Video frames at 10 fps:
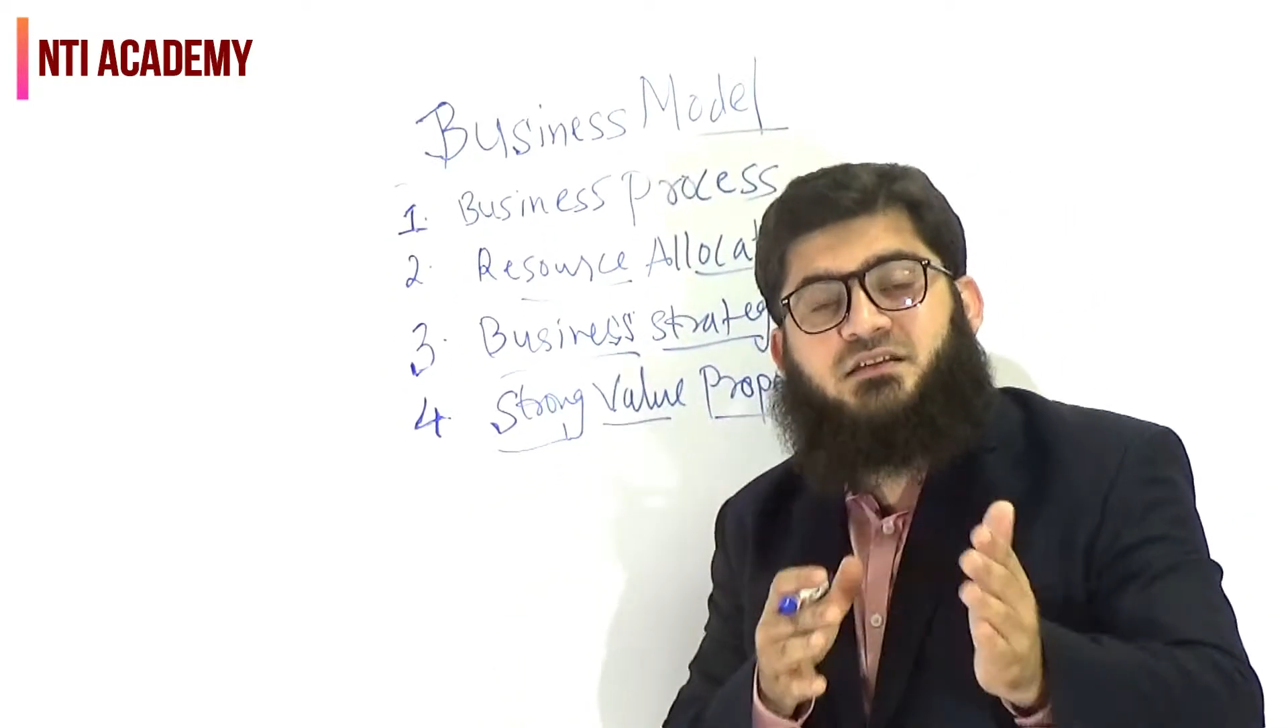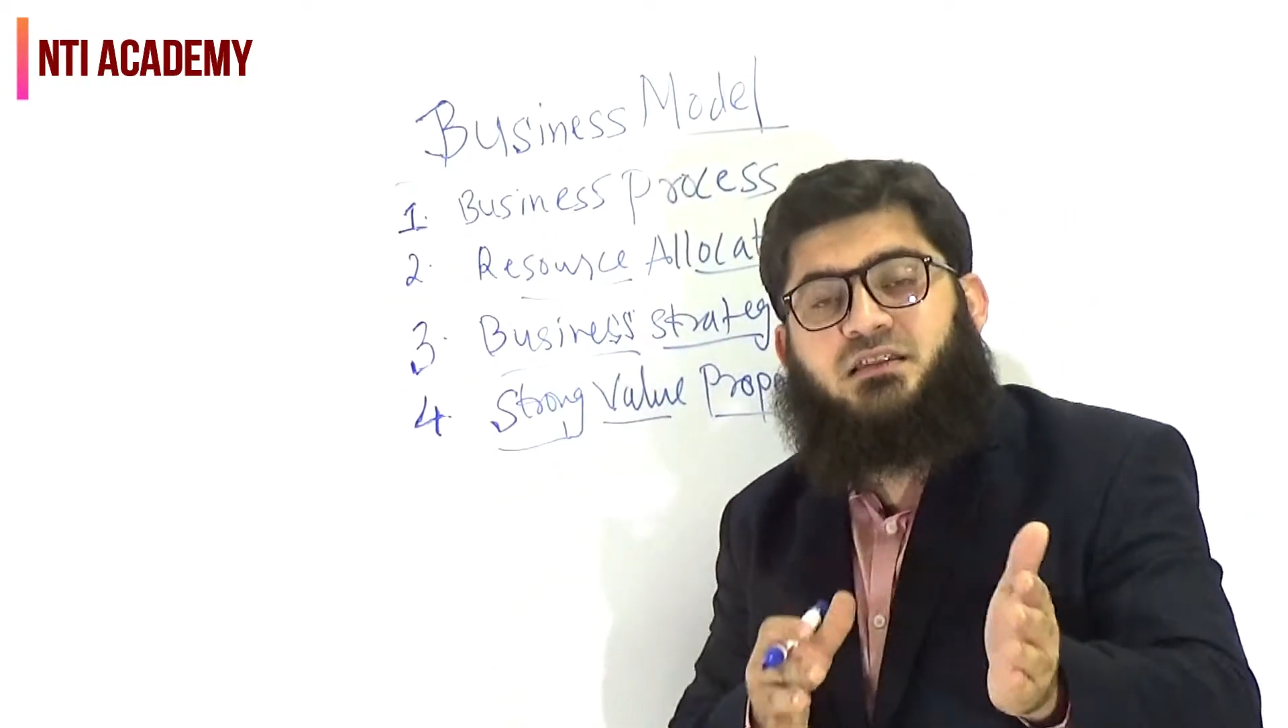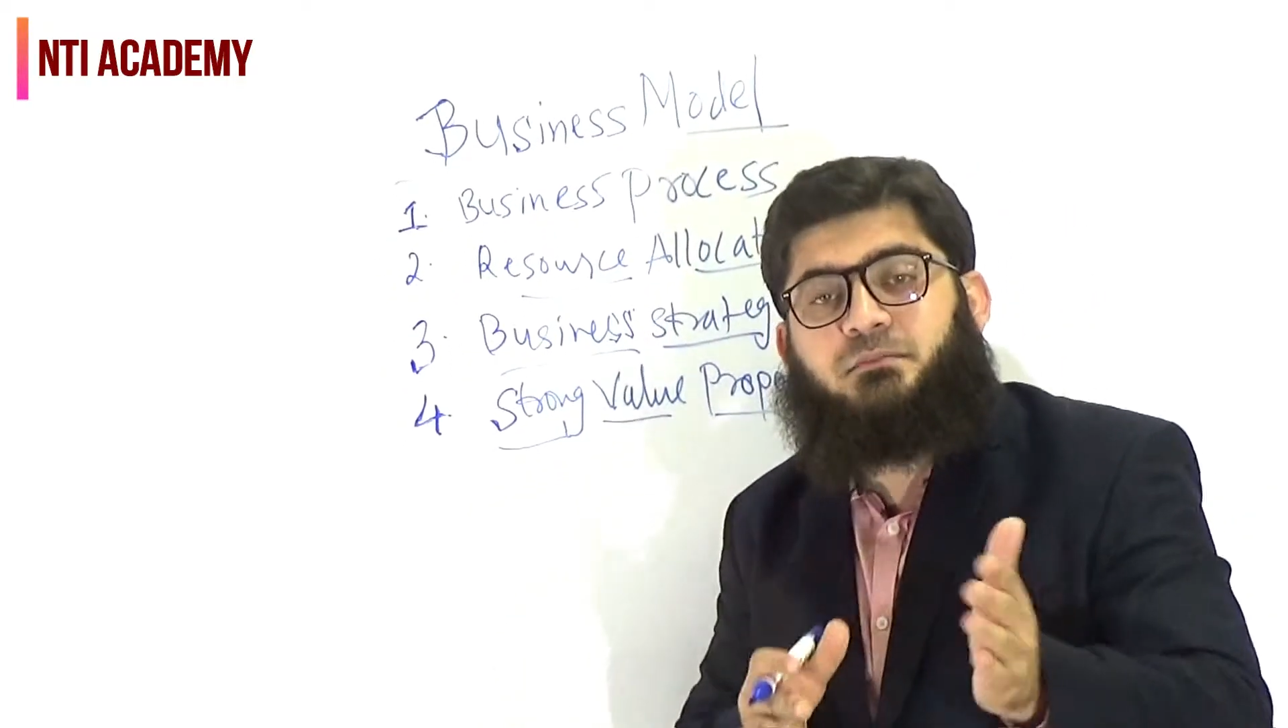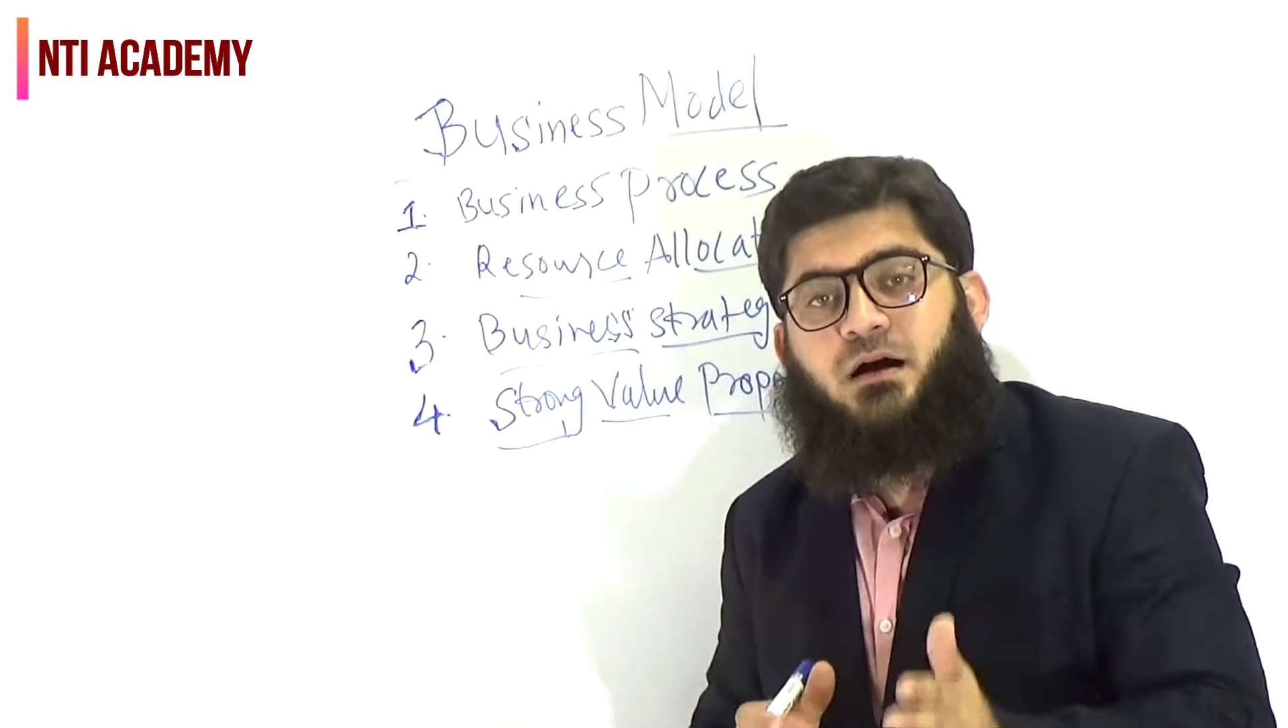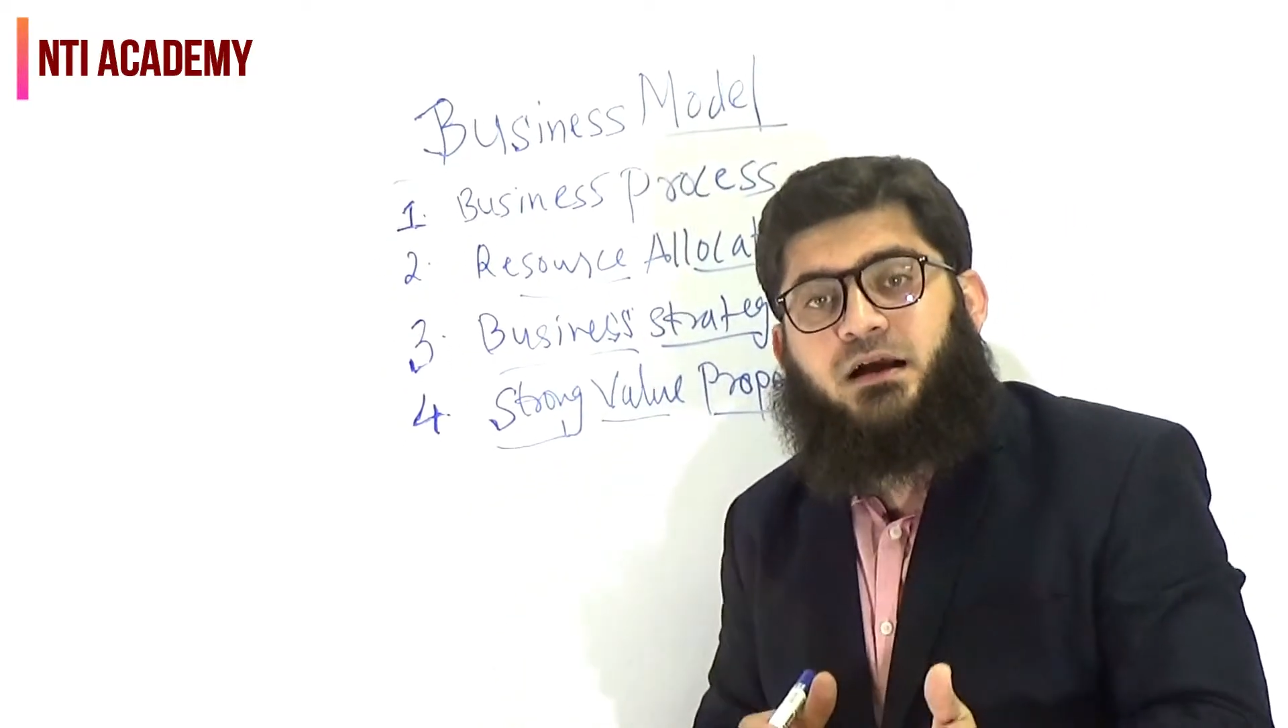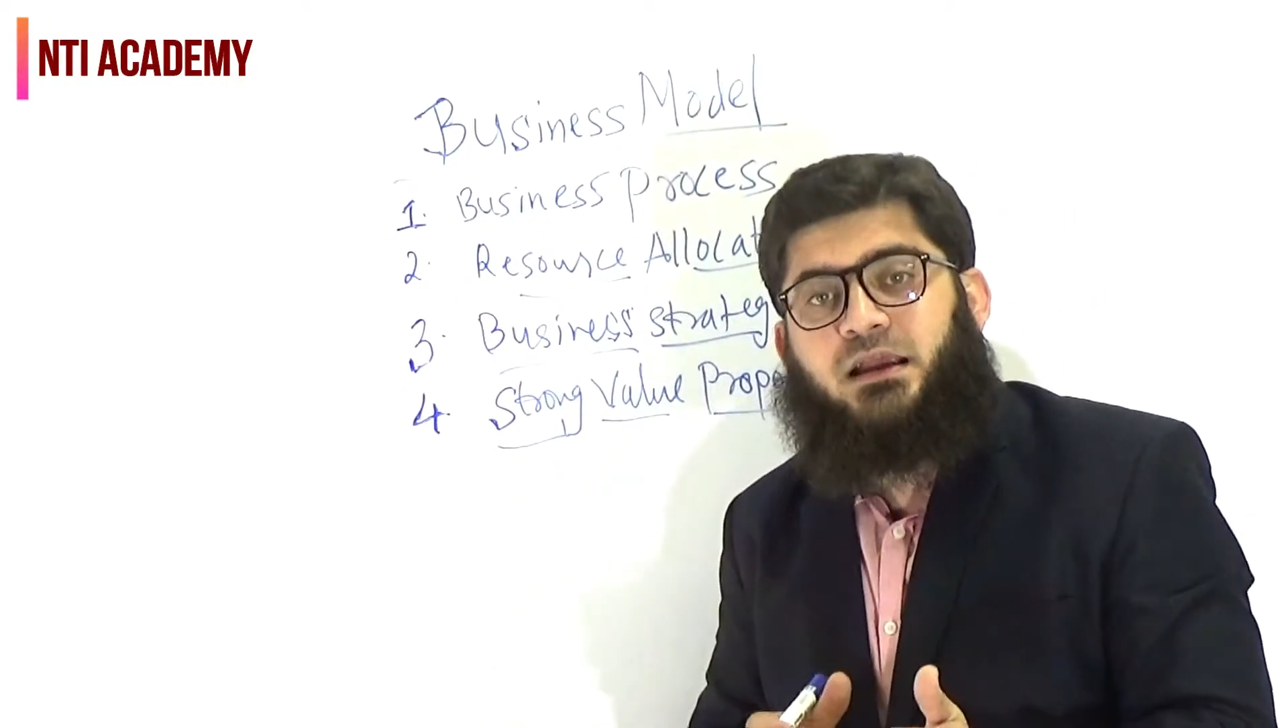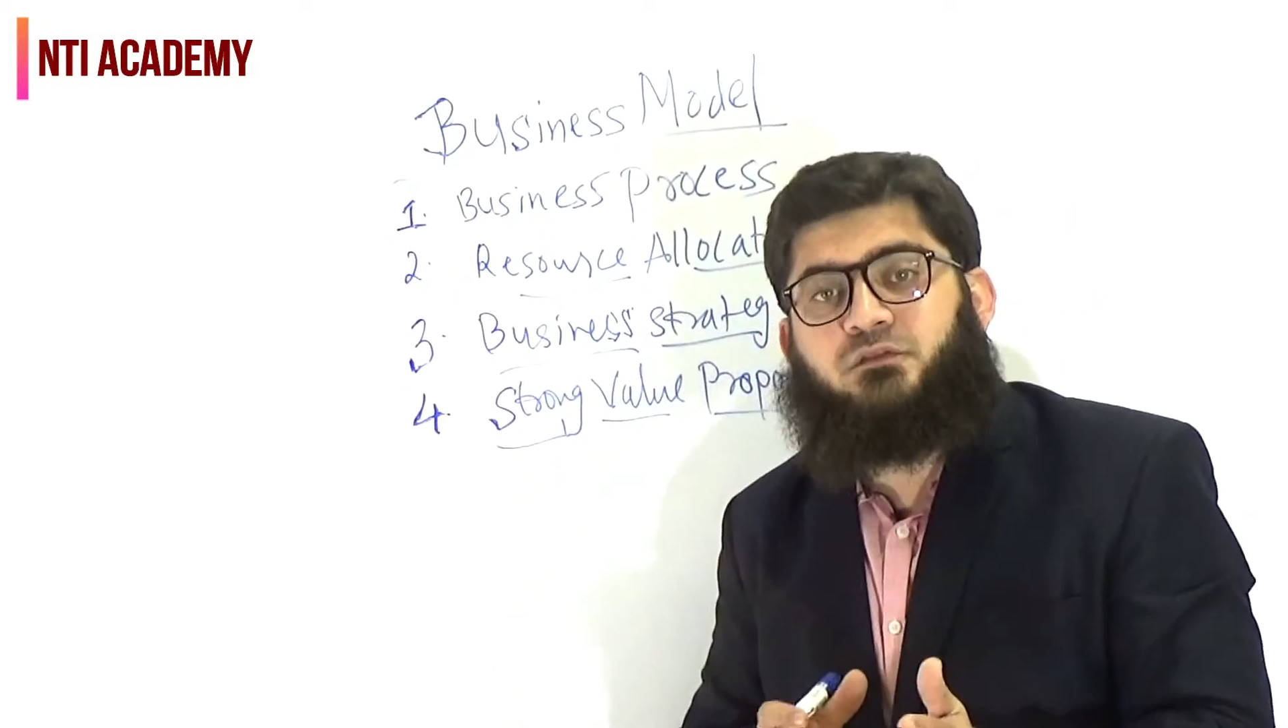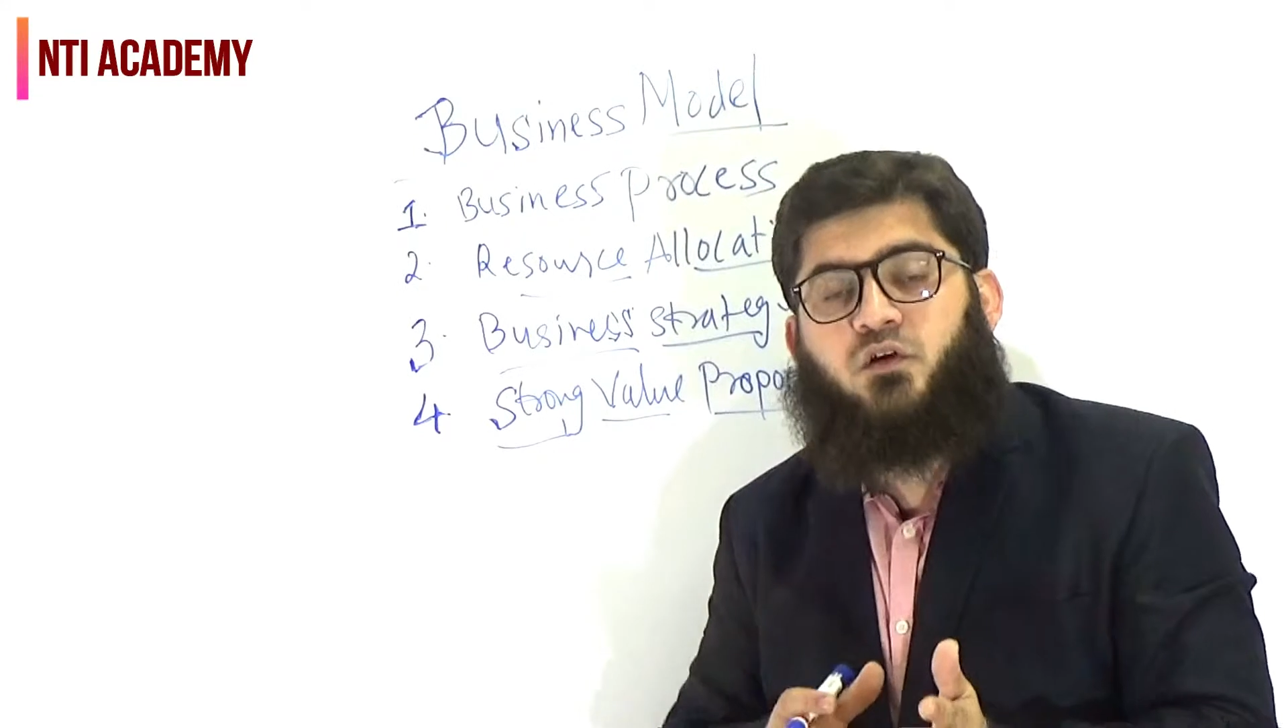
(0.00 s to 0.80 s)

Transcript: in the market